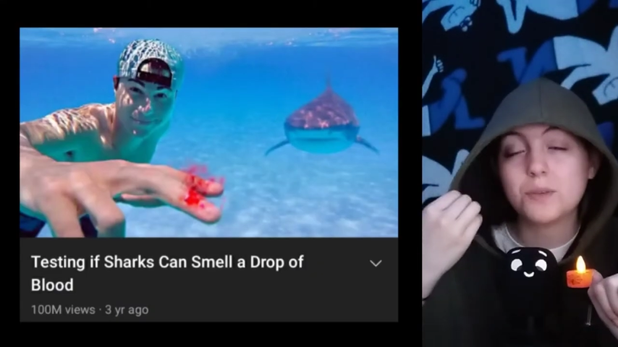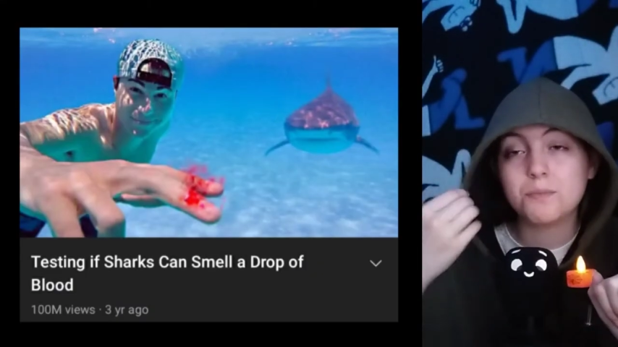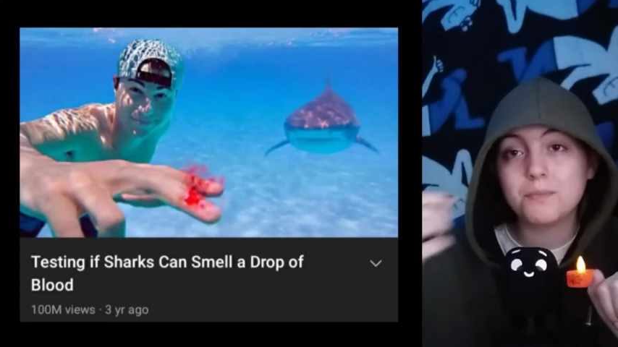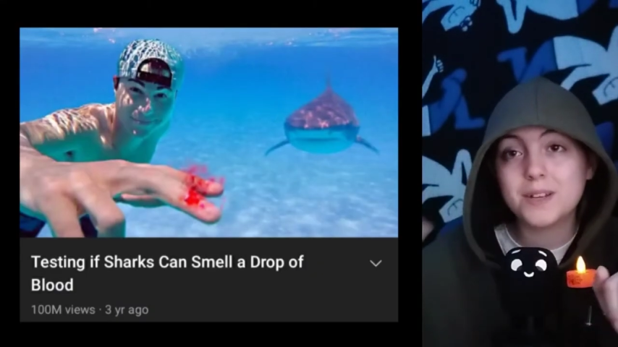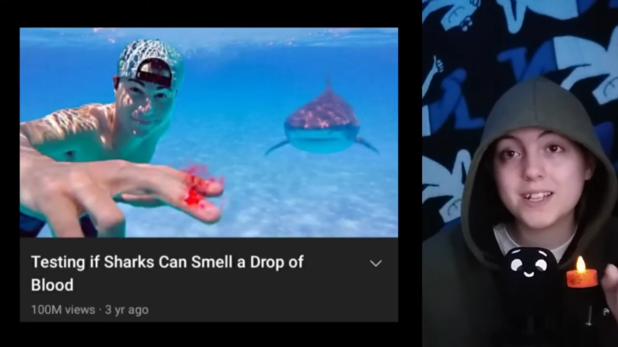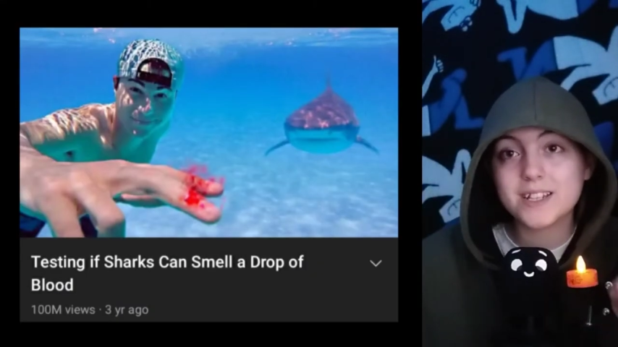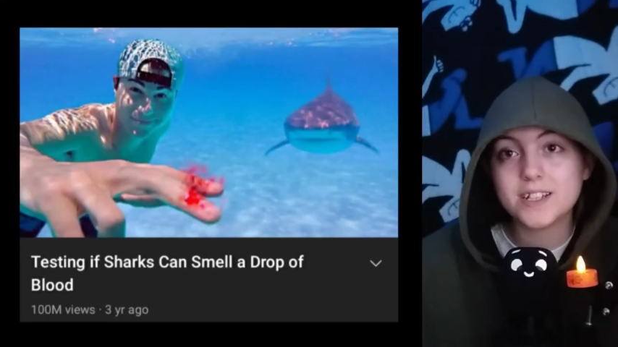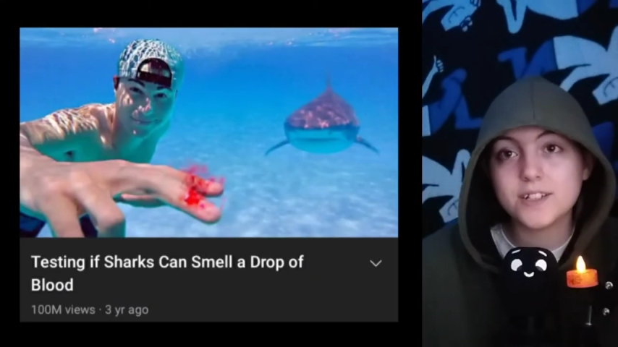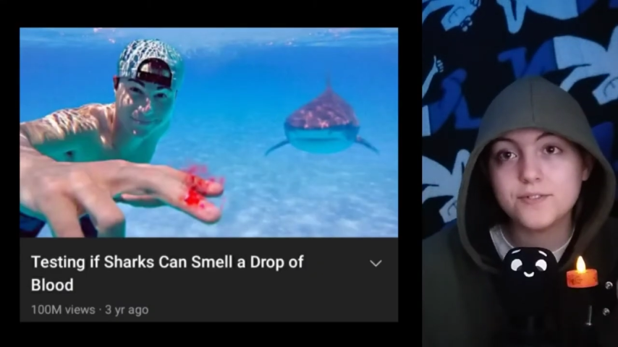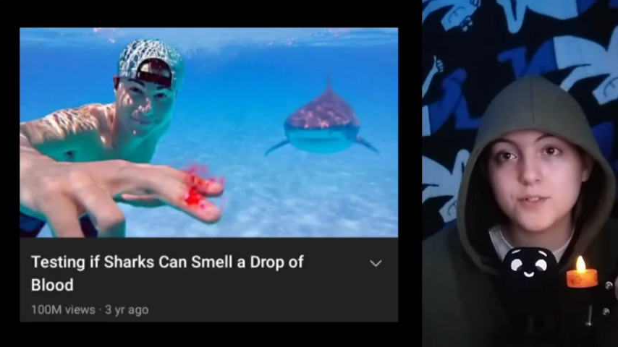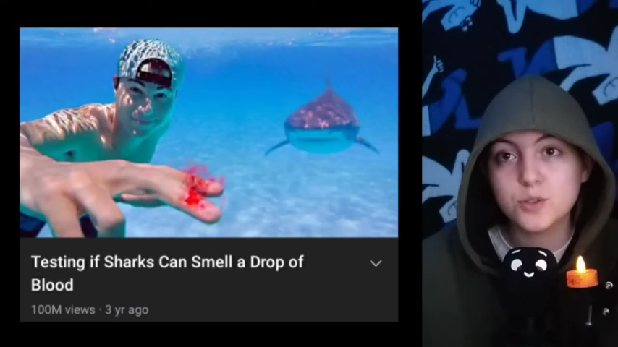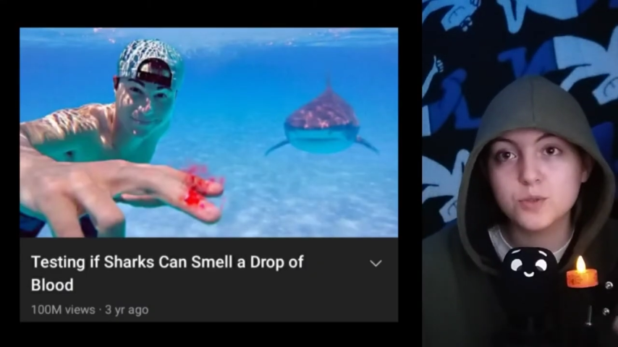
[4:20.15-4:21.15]
million
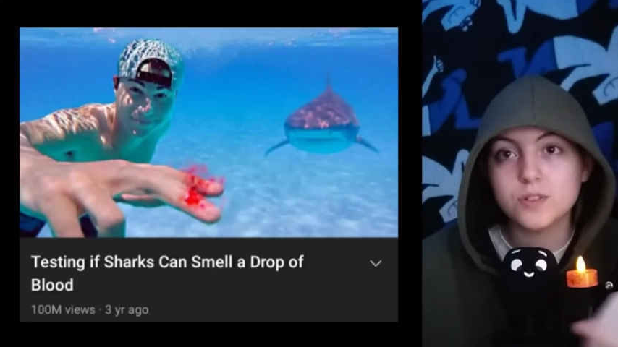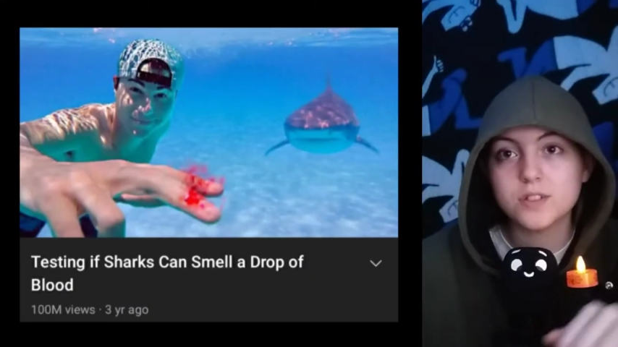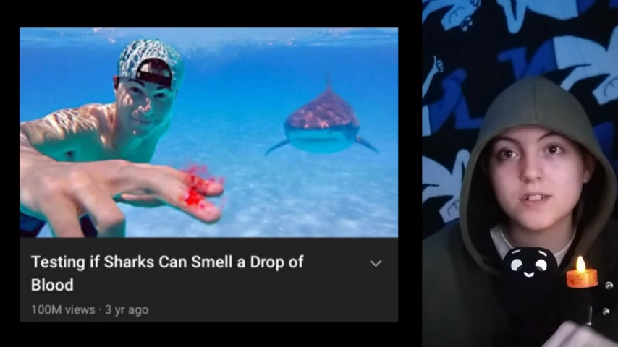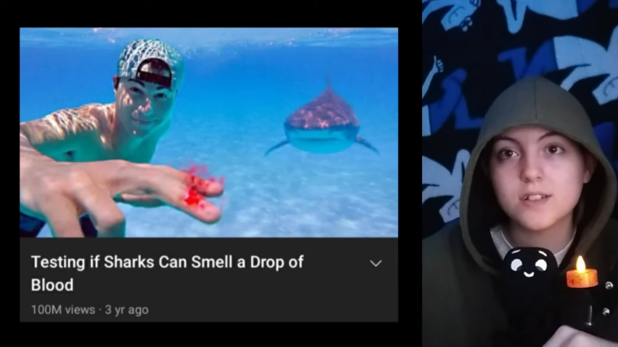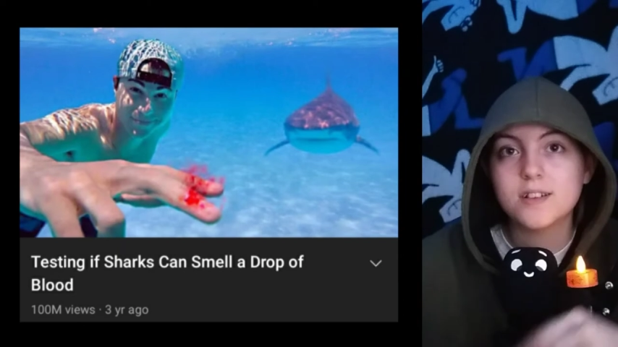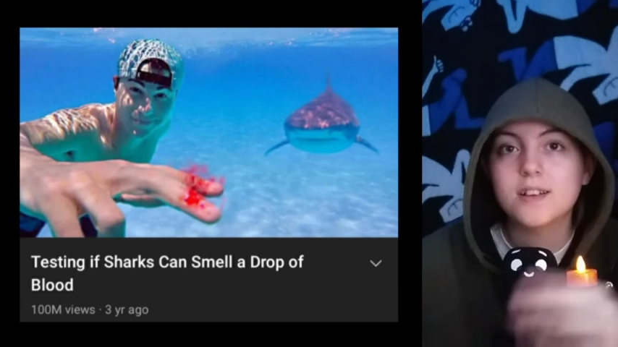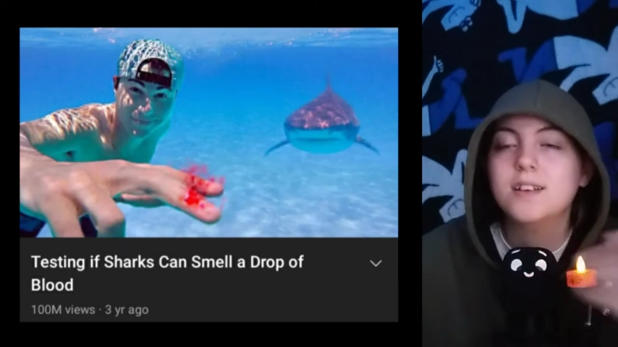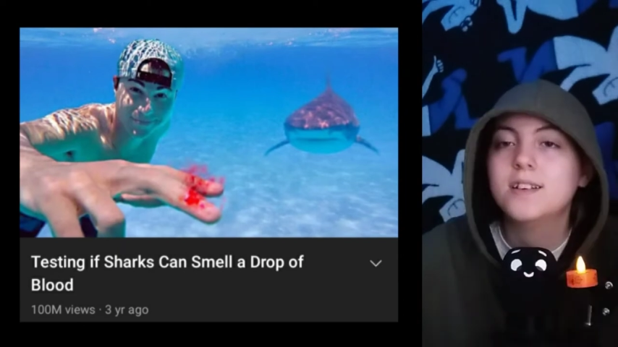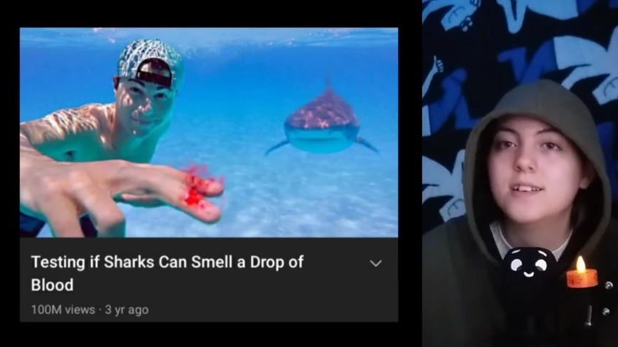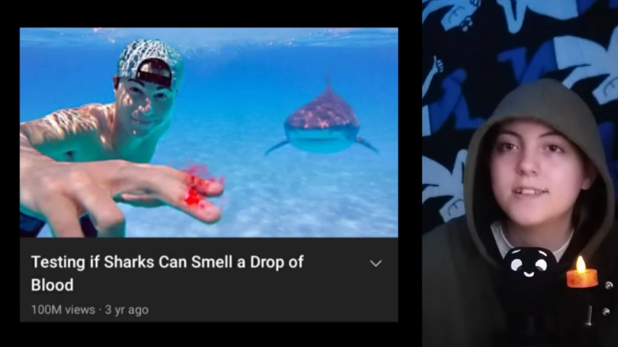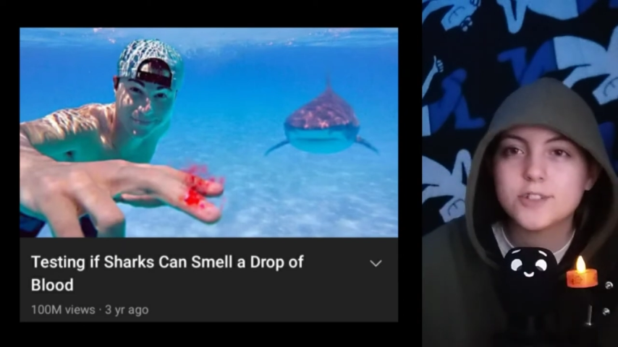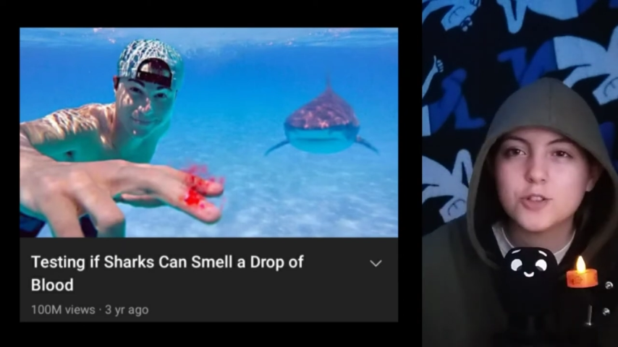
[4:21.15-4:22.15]
views.
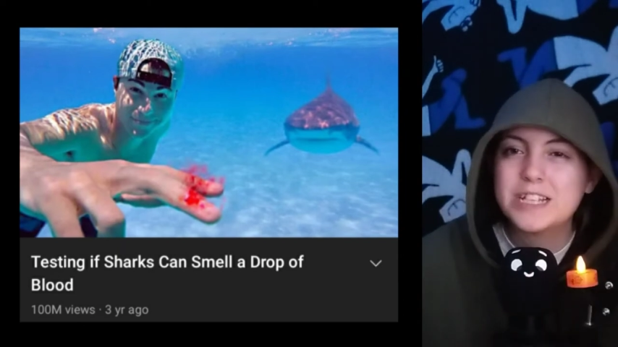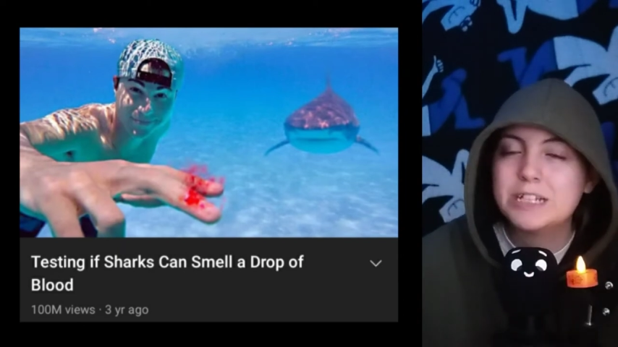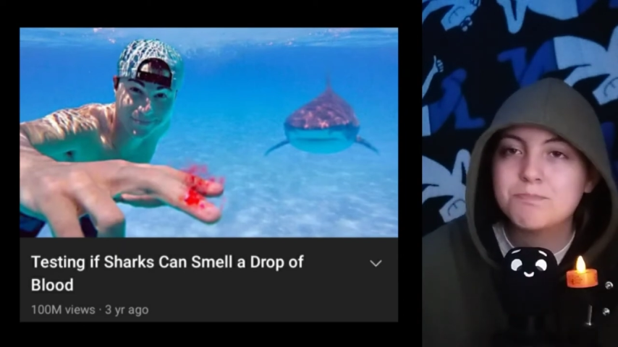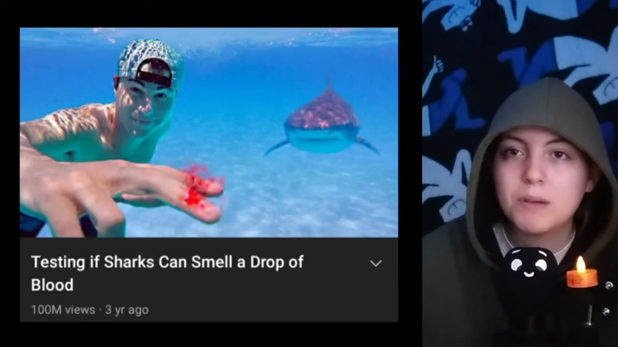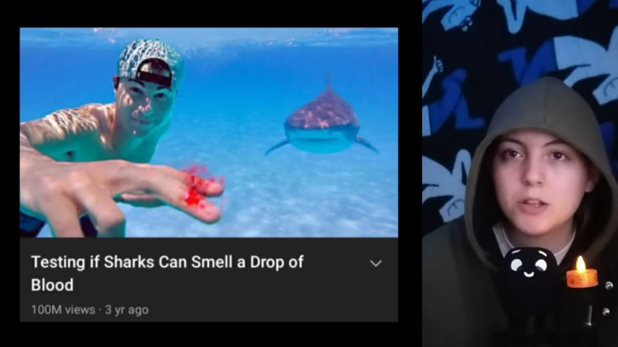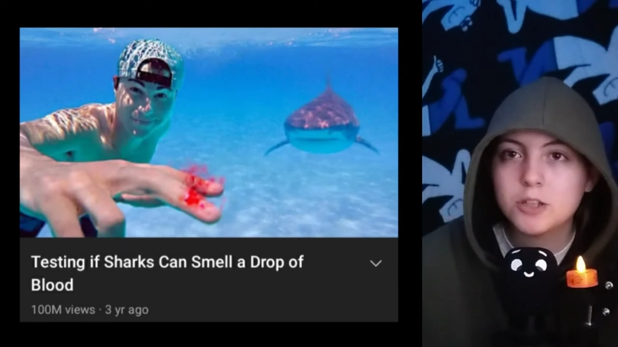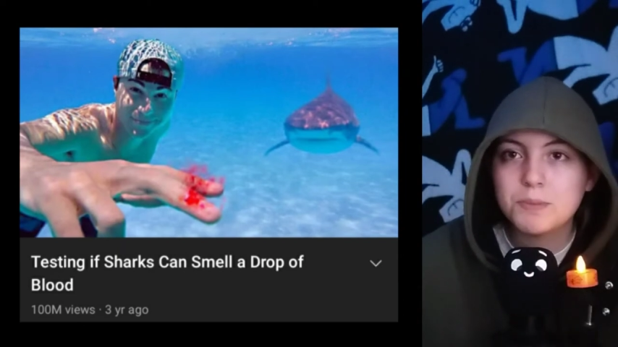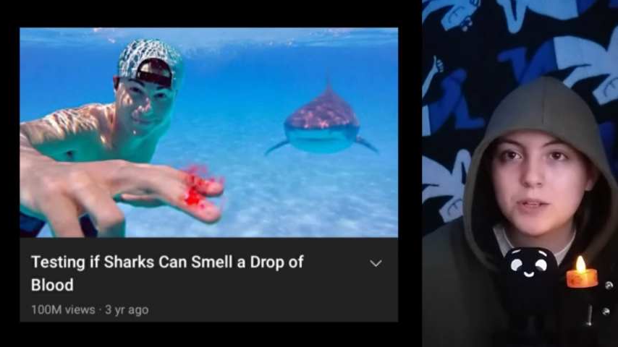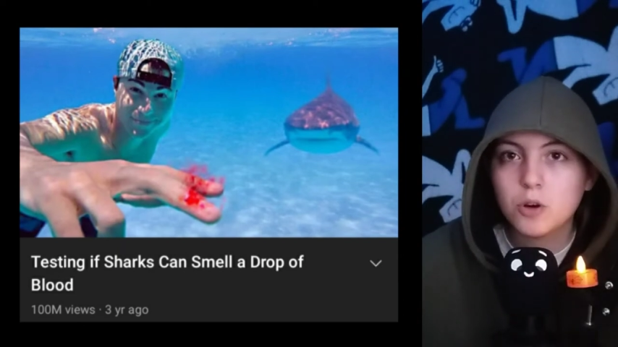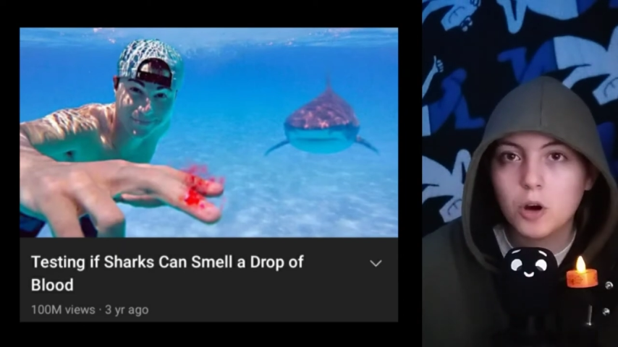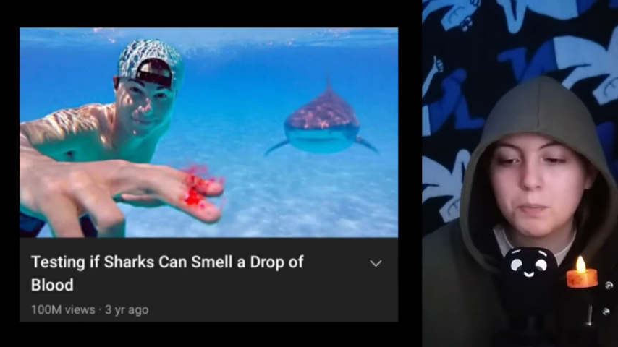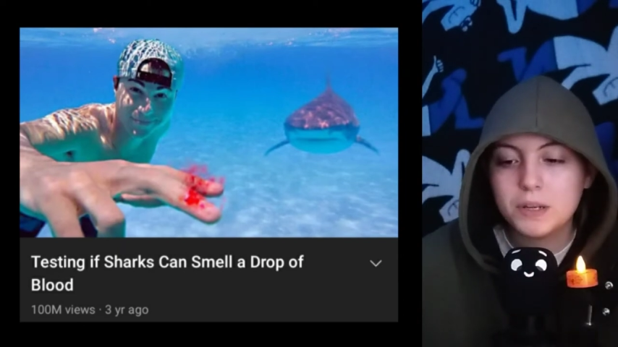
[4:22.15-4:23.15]
So he's bound to be
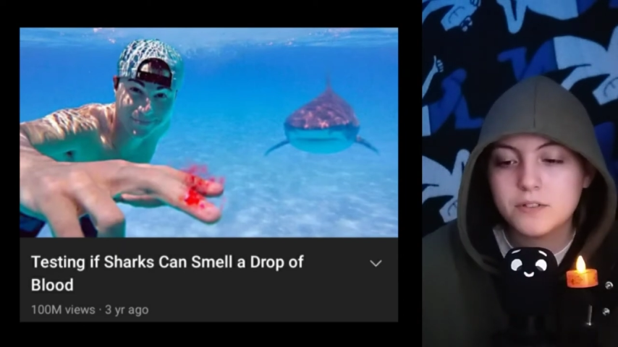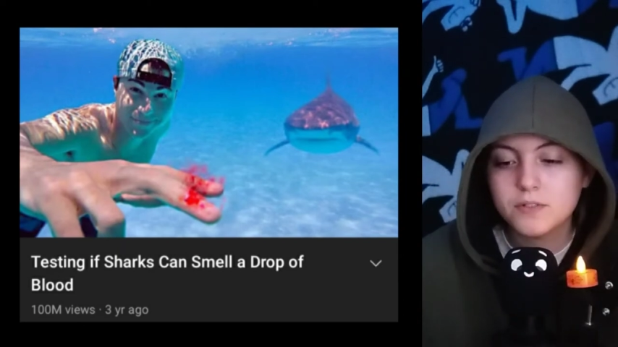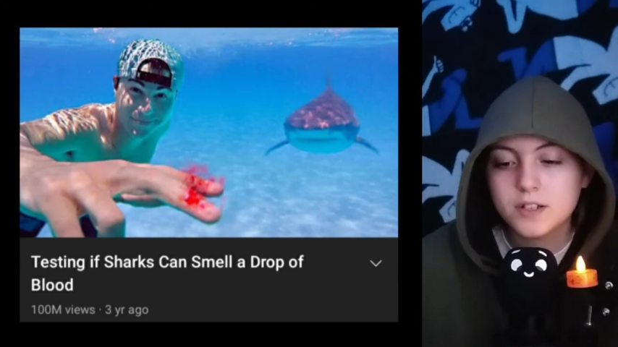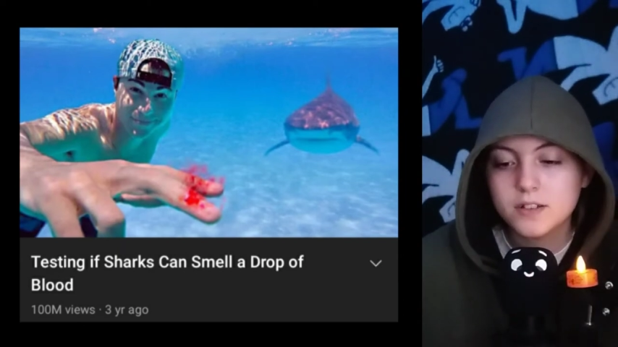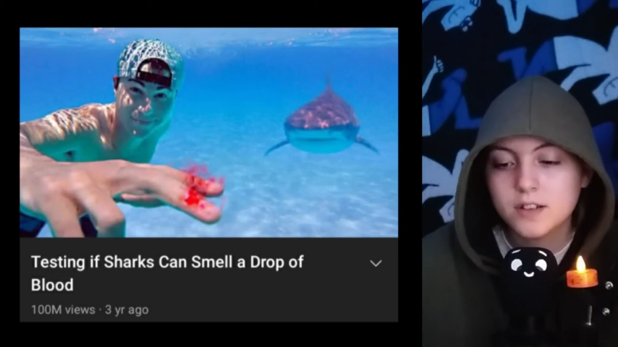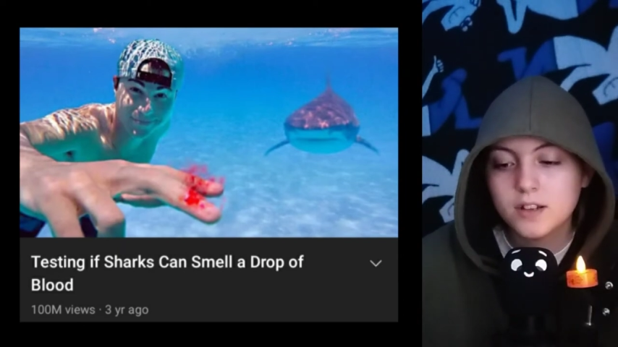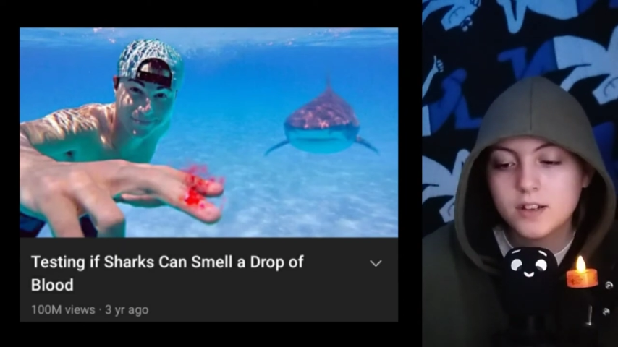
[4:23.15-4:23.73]
copied, right?